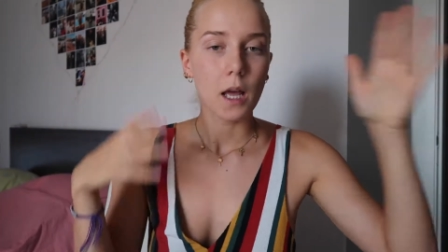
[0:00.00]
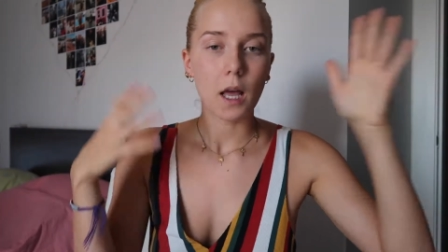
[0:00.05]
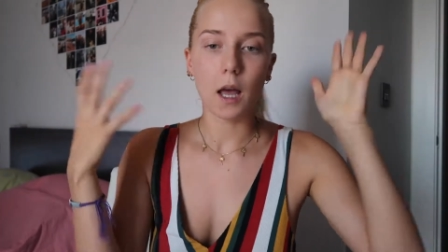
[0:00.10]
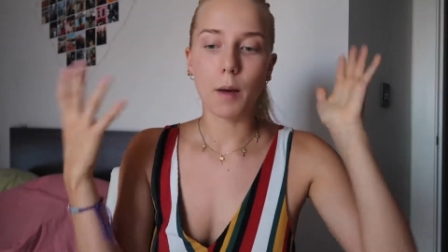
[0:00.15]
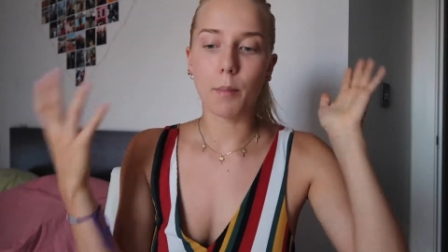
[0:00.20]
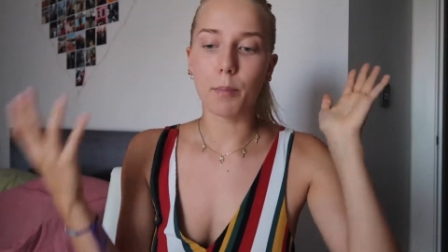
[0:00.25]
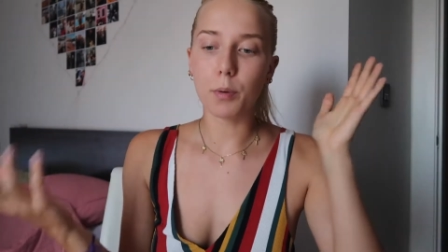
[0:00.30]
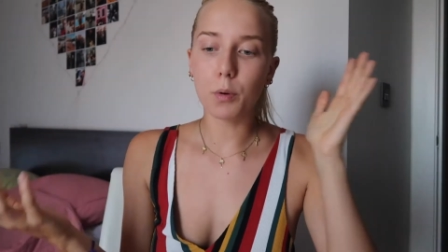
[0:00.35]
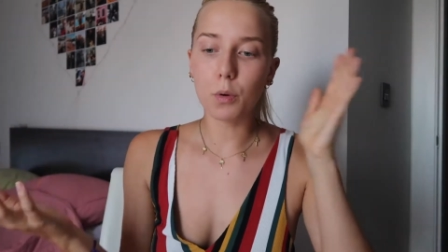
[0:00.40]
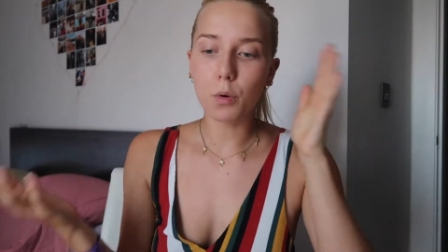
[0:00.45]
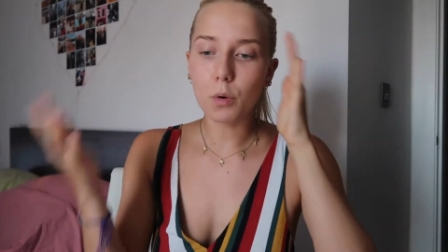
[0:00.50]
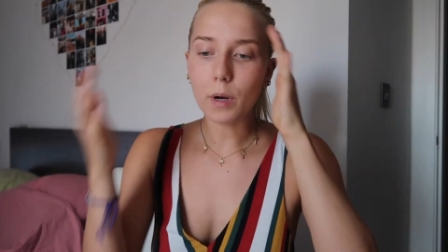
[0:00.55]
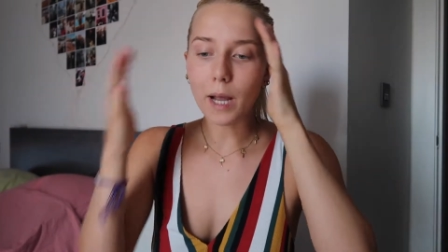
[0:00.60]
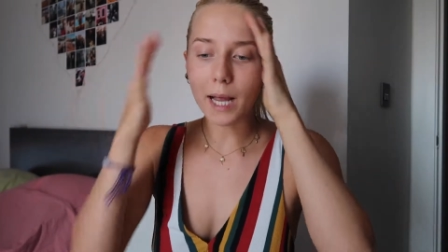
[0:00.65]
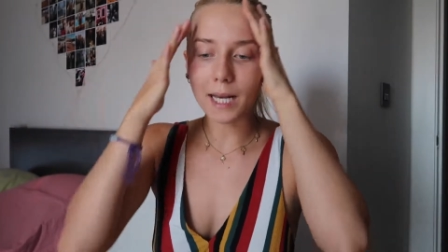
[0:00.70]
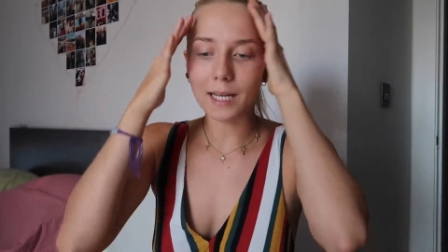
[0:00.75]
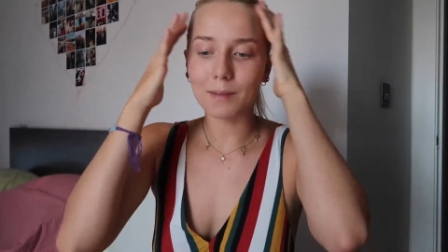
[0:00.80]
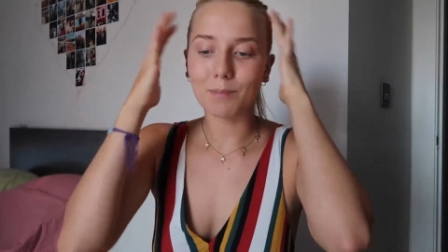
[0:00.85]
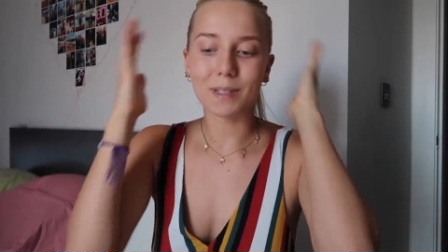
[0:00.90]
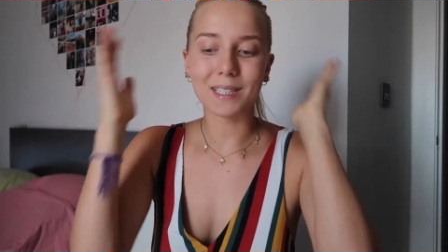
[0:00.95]
a book,
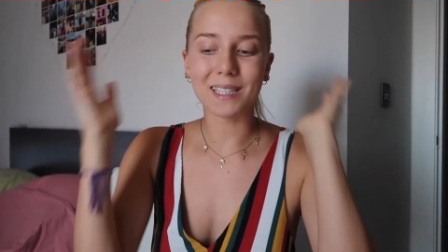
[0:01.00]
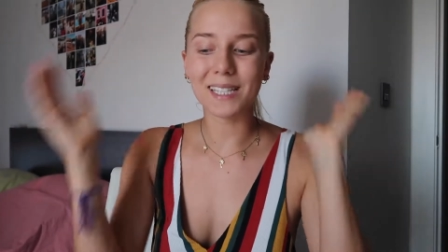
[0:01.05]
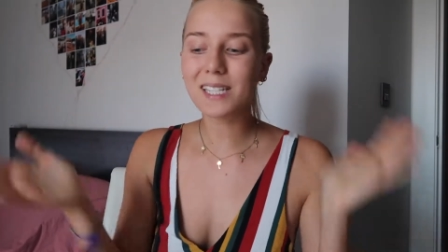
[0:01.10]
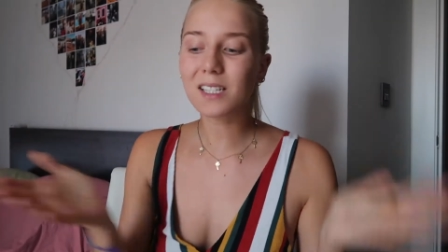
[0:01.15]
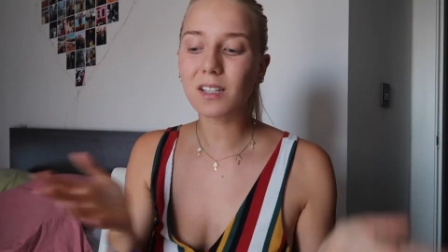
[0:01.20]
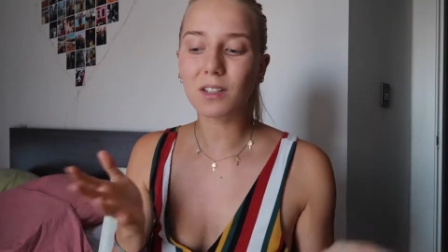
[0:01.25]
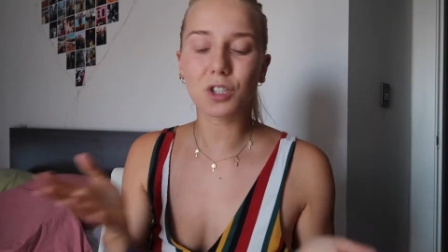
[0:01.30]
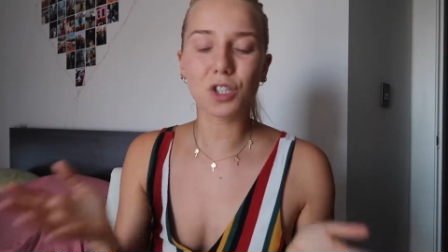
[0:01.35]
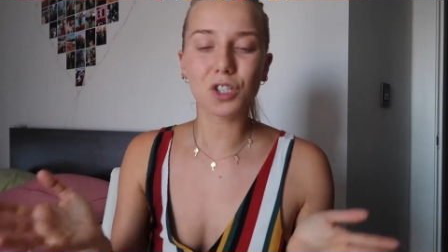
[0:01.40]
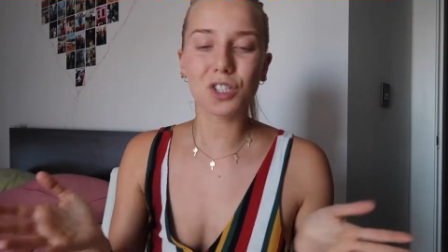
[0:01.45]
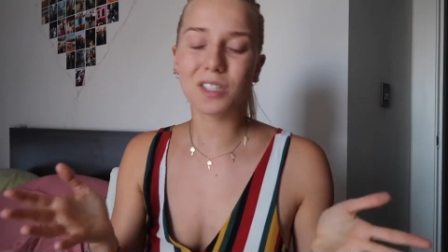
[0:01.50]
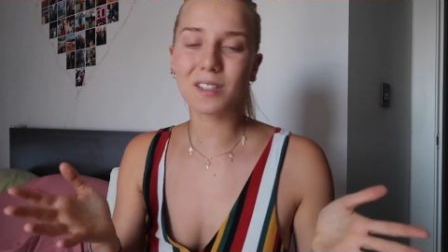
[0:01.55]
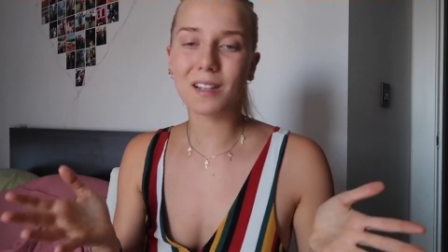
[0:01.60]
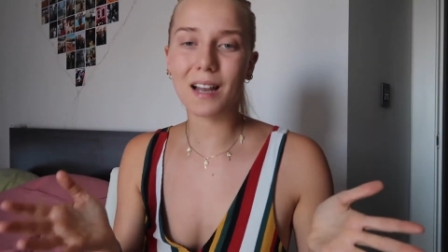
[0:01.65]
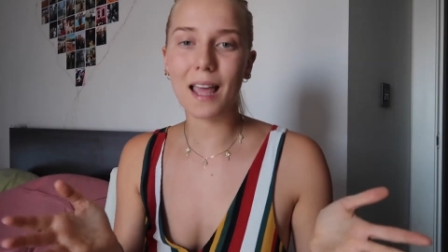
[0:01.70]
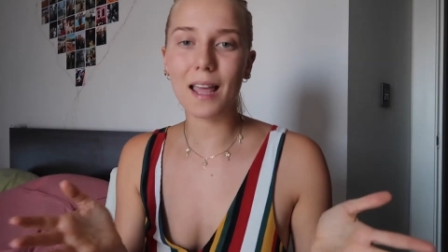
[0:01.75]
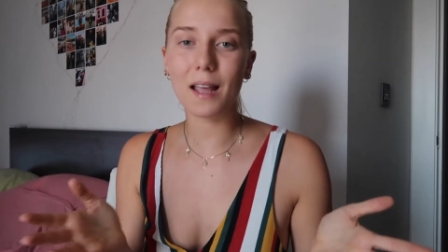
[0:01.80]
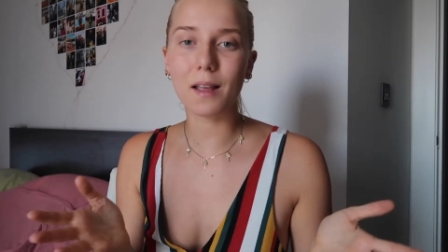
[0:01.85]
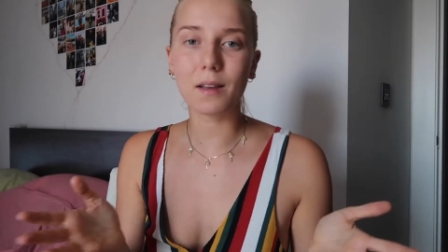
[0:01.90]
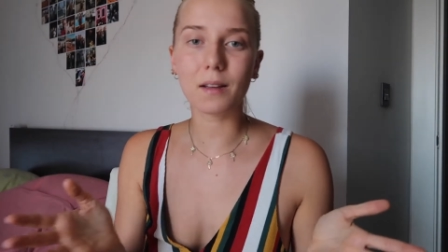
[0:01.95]
and but these are just
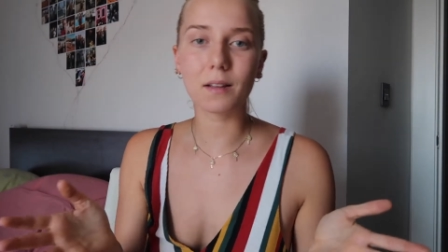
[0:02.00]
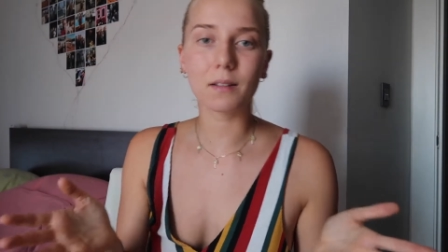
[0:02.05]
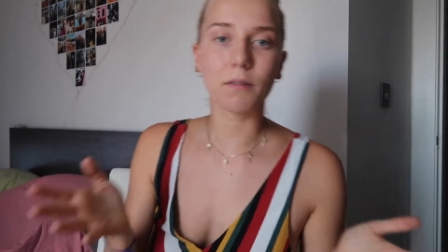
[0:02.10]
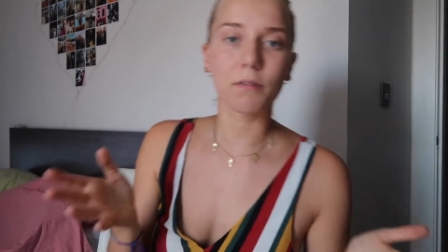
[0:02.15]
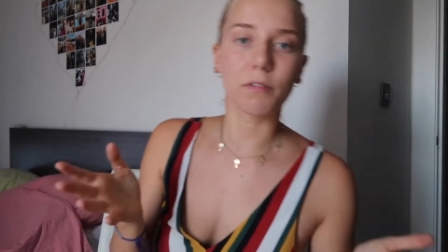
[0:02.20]
like